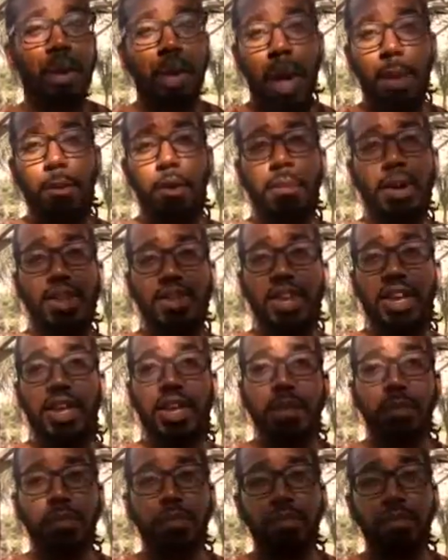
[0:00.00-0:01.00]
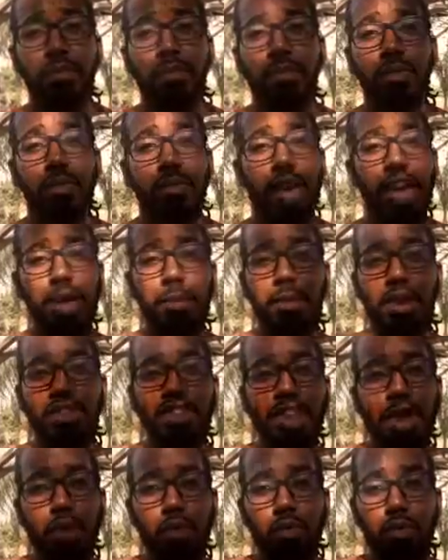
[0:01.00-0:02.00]
I bought my ticket. 8
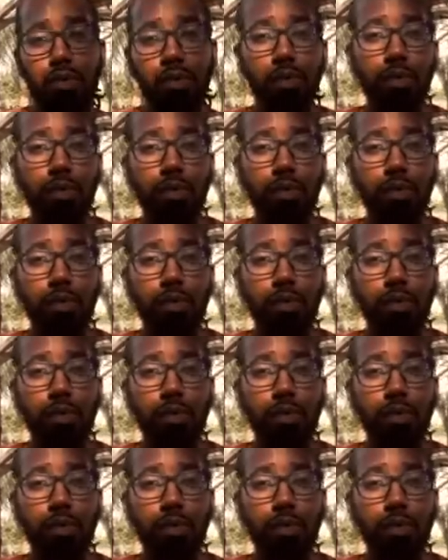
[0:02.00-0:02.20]
months out.